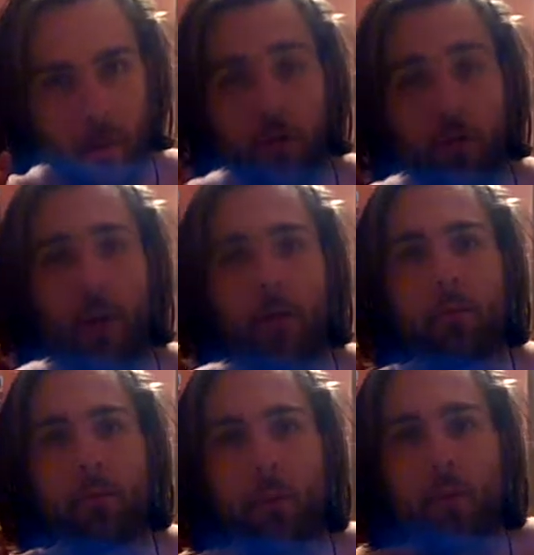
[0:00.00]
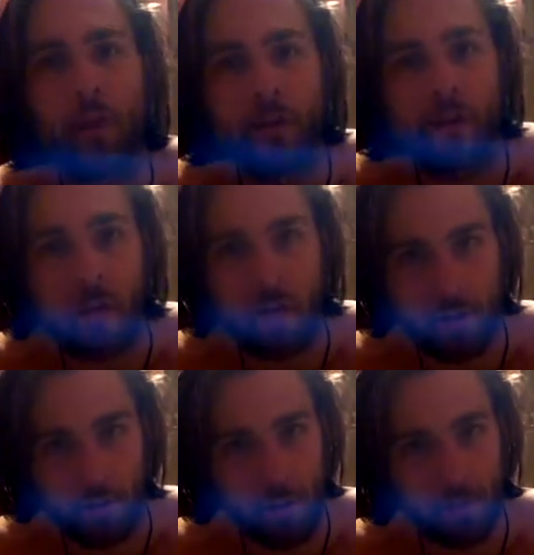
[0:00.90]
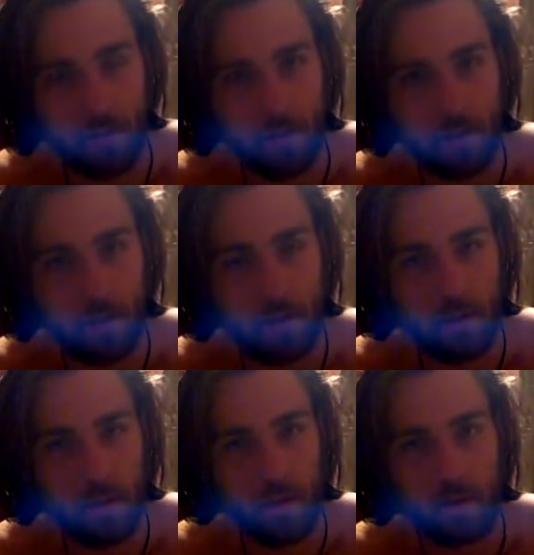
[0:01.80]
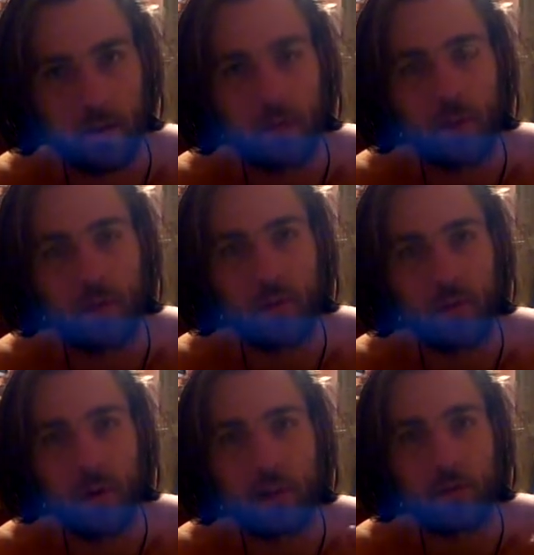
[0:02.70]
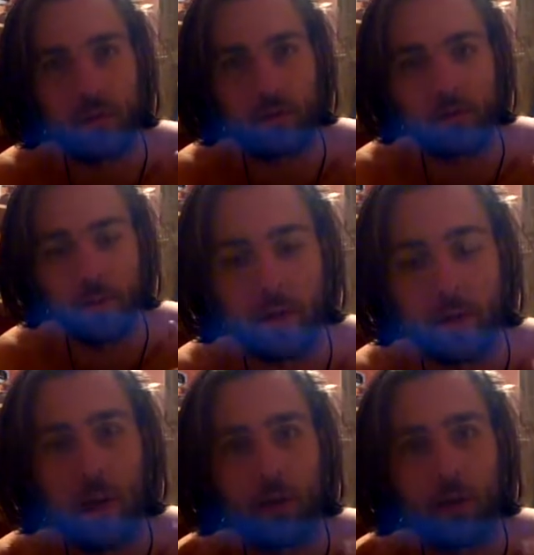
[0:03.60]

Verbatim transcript: create more fail safes, this is what George Washington was big.